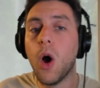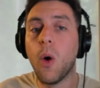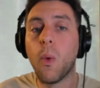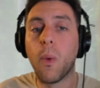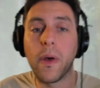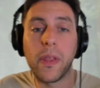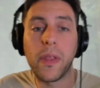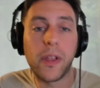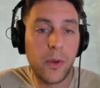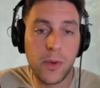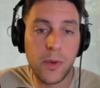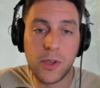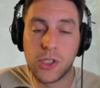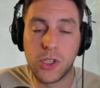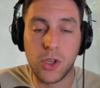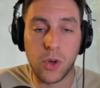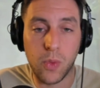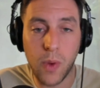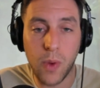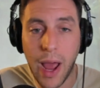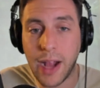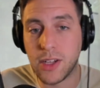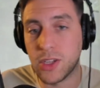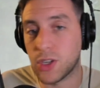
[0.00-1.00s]
Whether it was
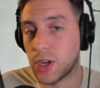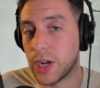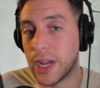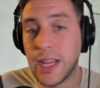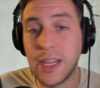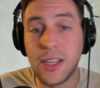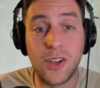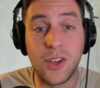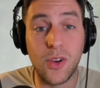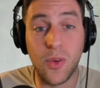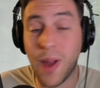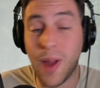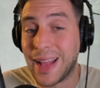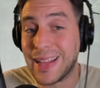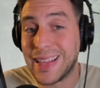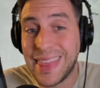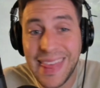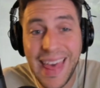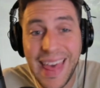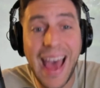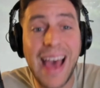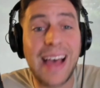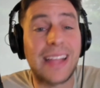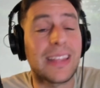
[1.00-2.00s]
direct or indirect,
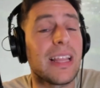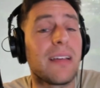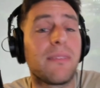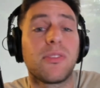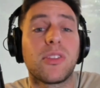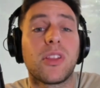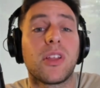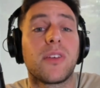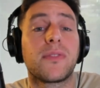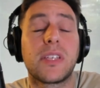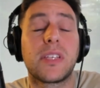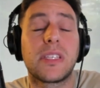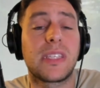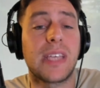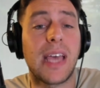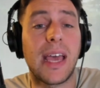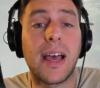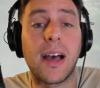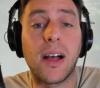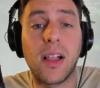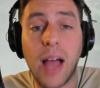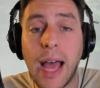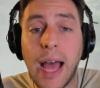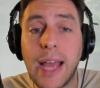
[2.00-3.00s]
that level of
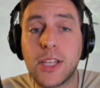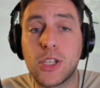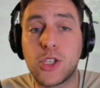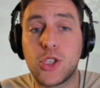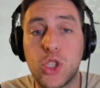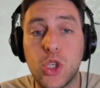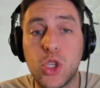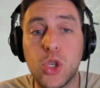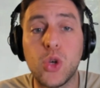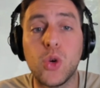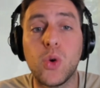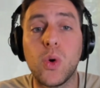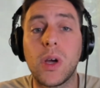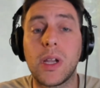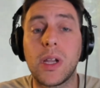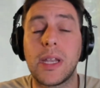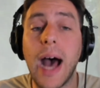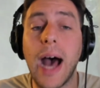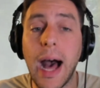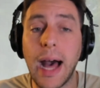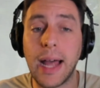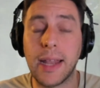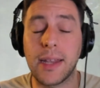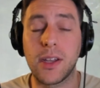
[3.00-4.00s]
detail, I do
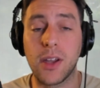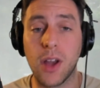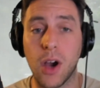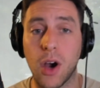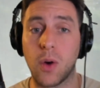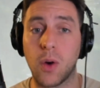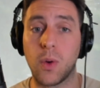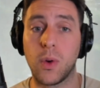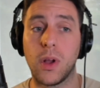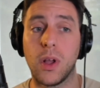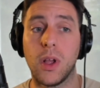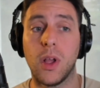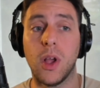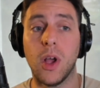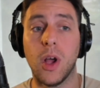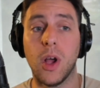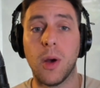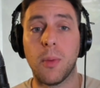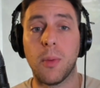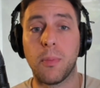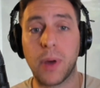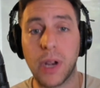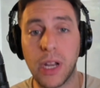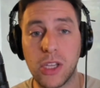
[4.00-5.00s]
not know.
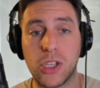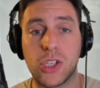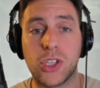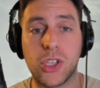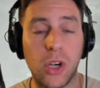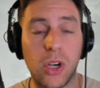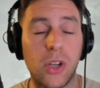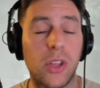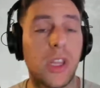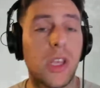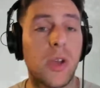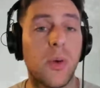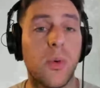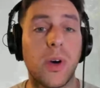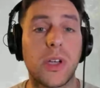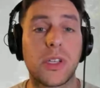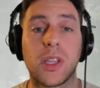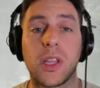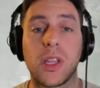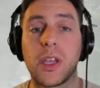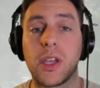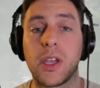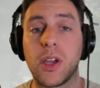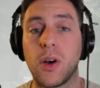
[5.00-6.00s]
But it certainly was
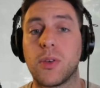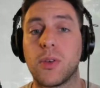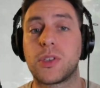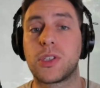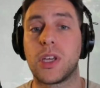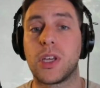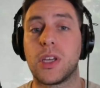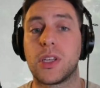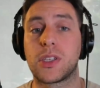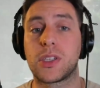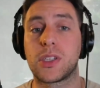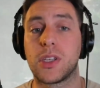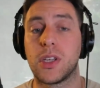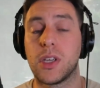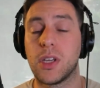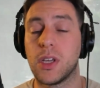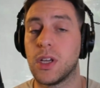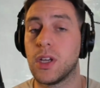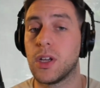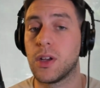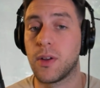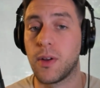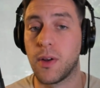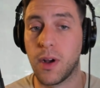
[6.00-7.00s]
Leonsis.
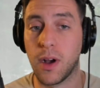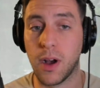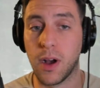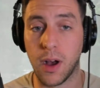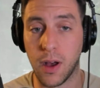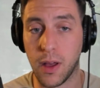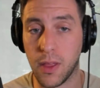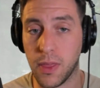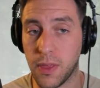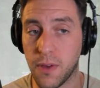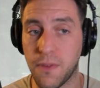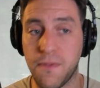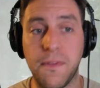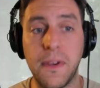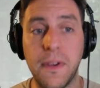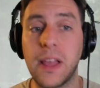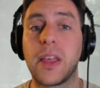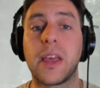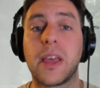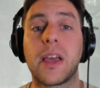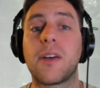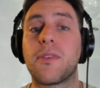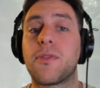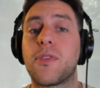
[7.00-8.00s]
Uh, the
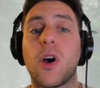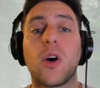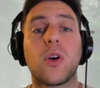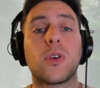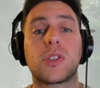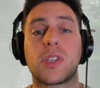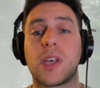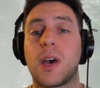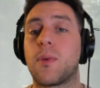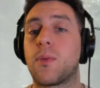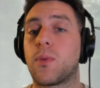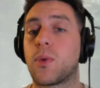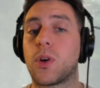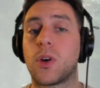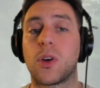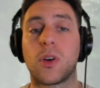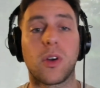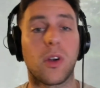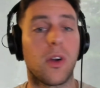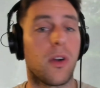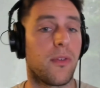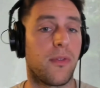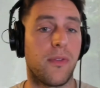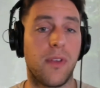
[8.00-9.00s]
feeling of those that
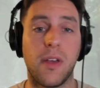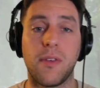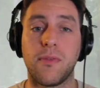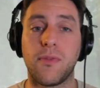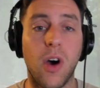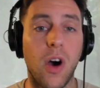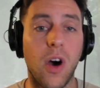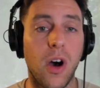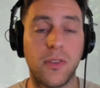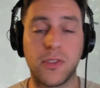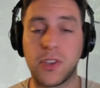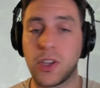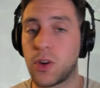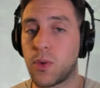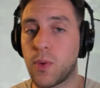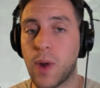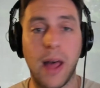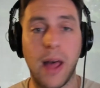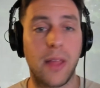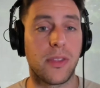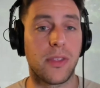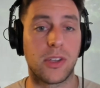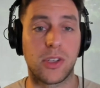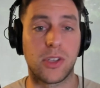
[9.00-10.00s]
were uh, involved and
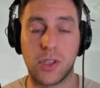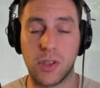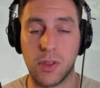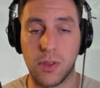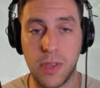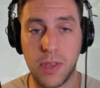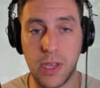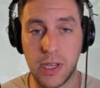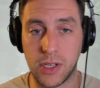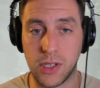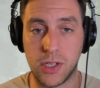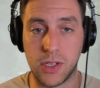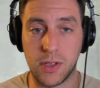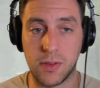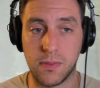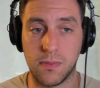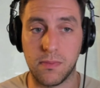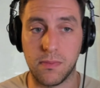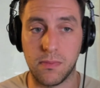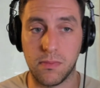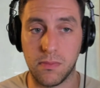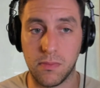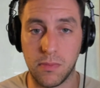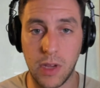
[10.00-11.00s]
around this this
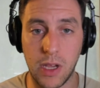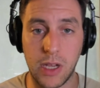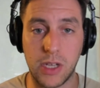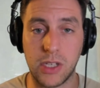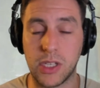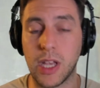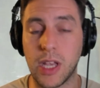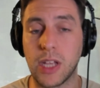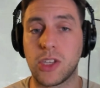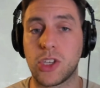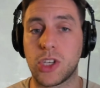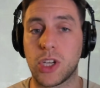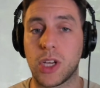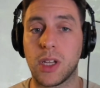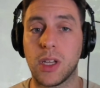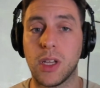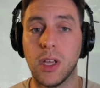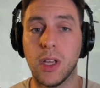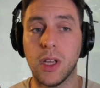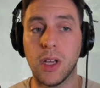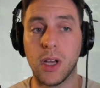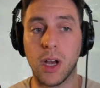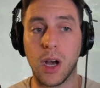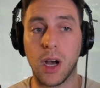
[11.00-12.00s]
extension.
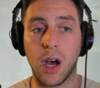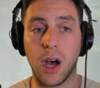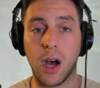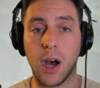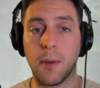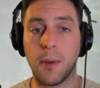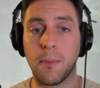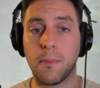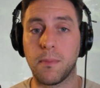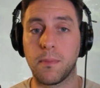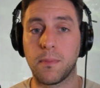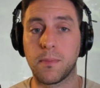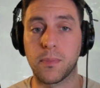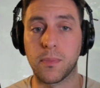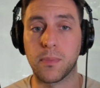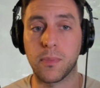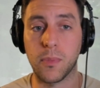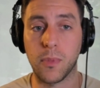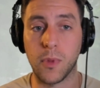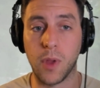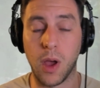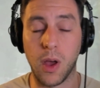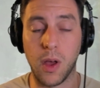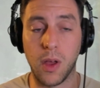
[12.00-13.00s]
Um,
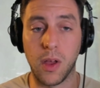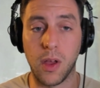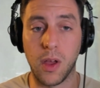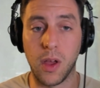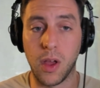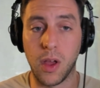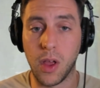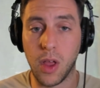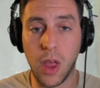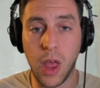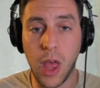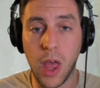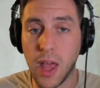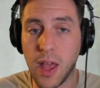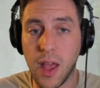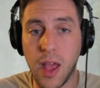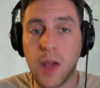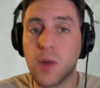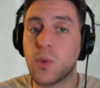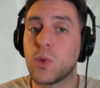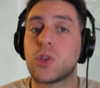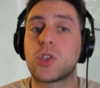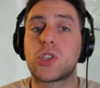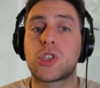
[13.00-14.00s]
uh, it,
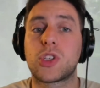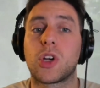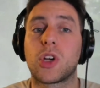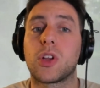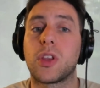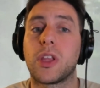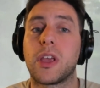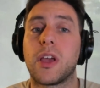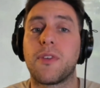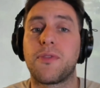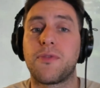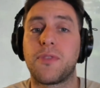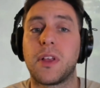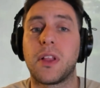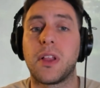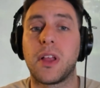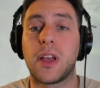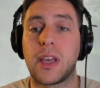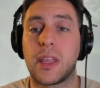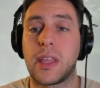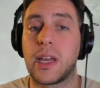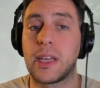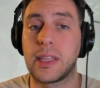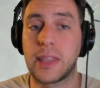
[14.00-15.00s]
it, was certainly a
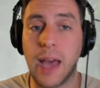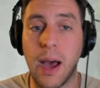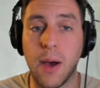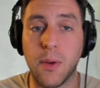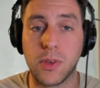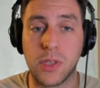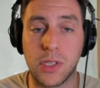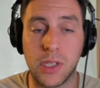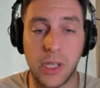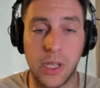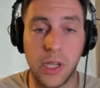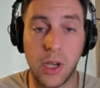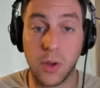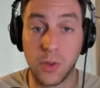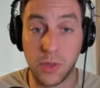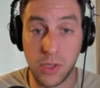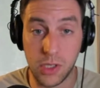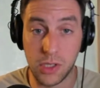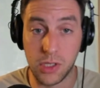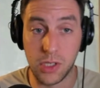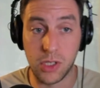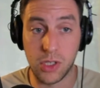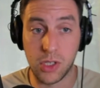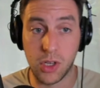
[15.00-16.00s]
feeling like that was
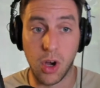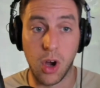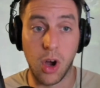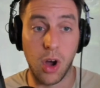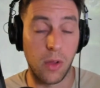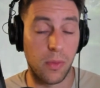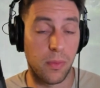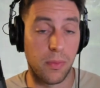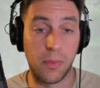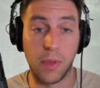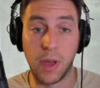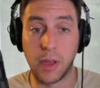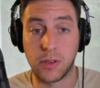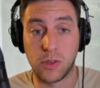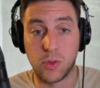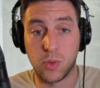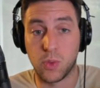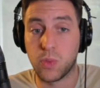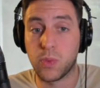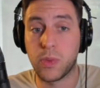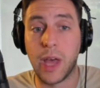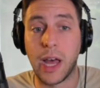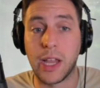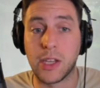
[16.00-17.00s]
Leonsis' call. That's
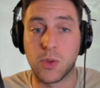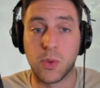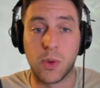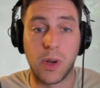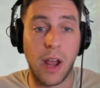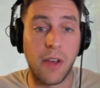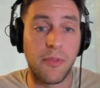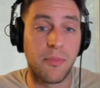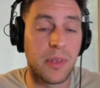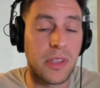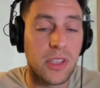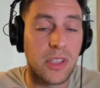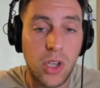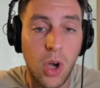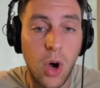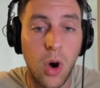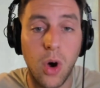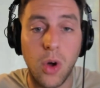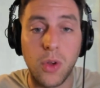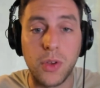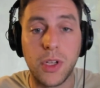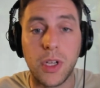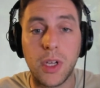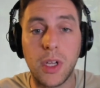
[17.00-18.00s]
that's what I've been
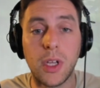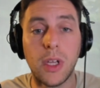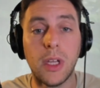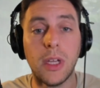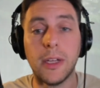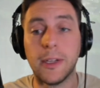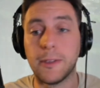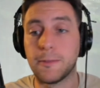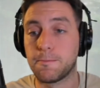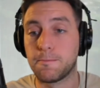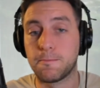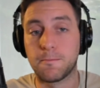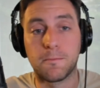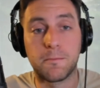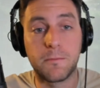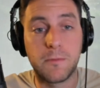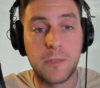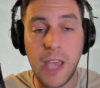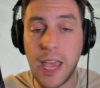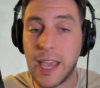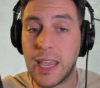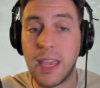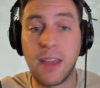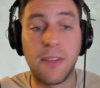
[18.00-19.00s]
told.
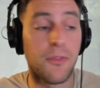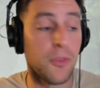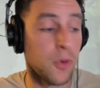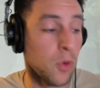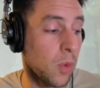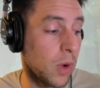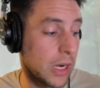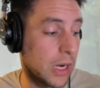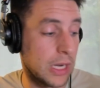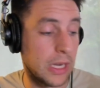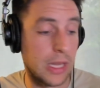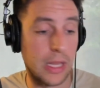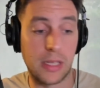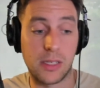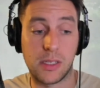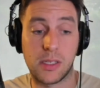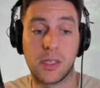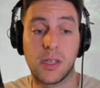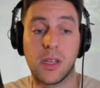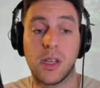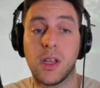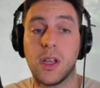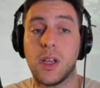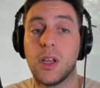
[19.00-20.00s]
Take it for what it is.
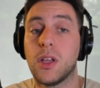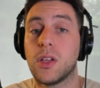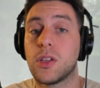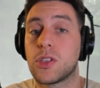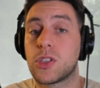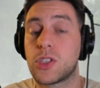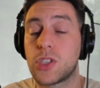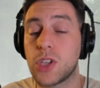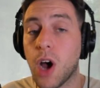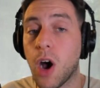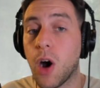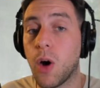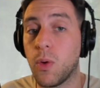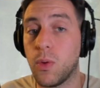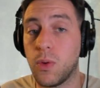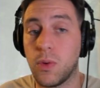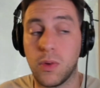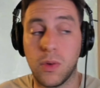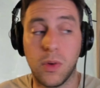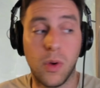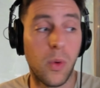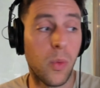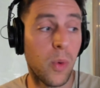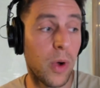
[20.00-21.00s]
So,
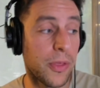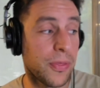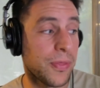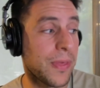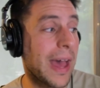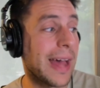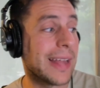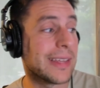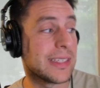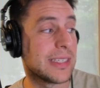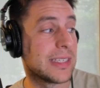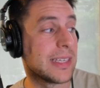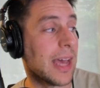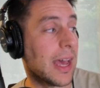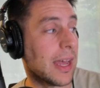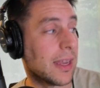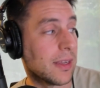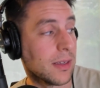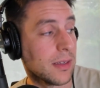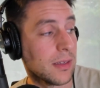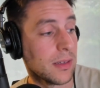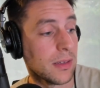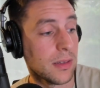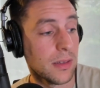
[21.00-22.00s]
with that said,
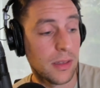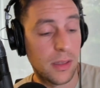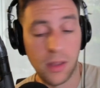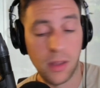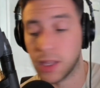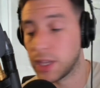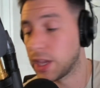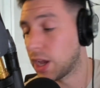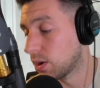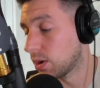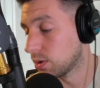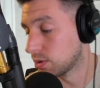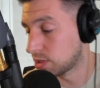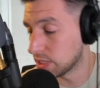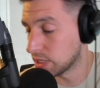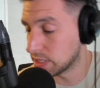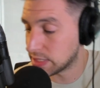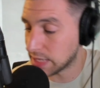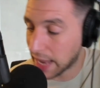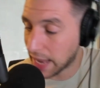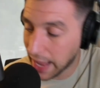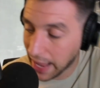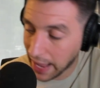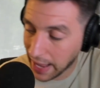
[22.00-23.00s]

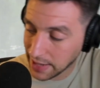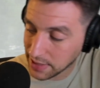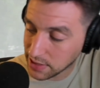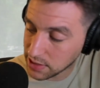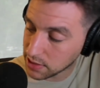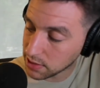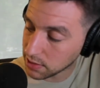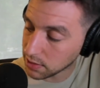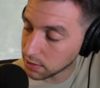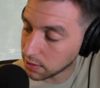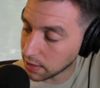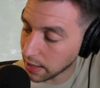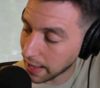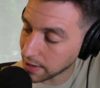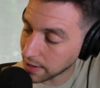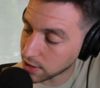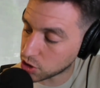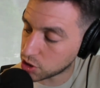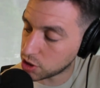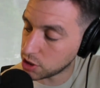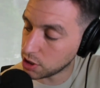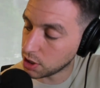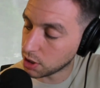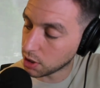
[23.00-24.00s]
Leonsis asked
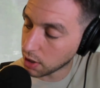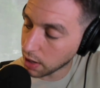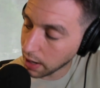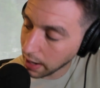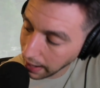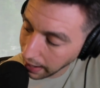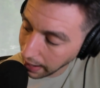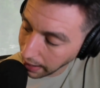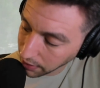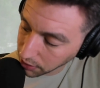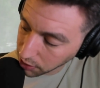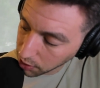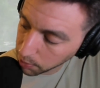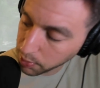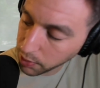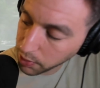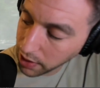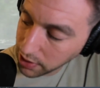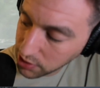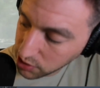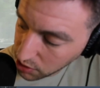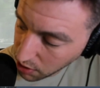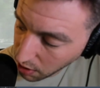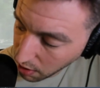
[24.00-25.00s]
last year at the
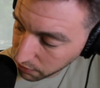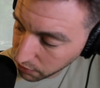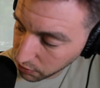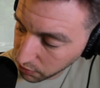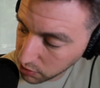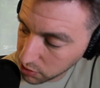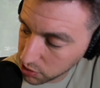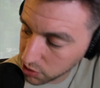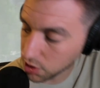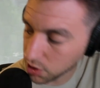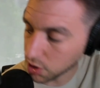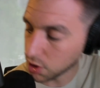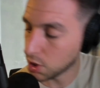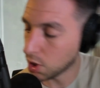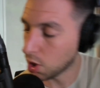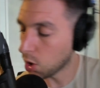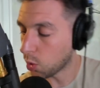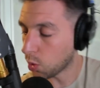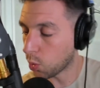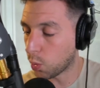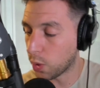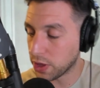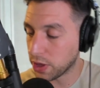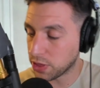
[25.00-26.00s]
press conference
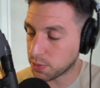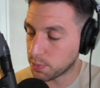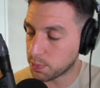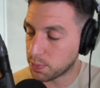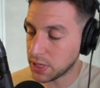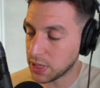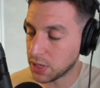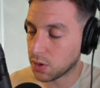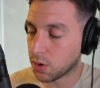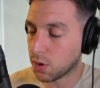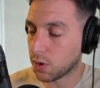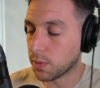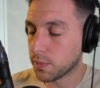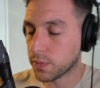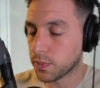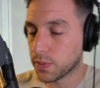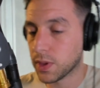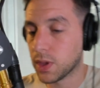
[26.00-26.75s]
with Beal,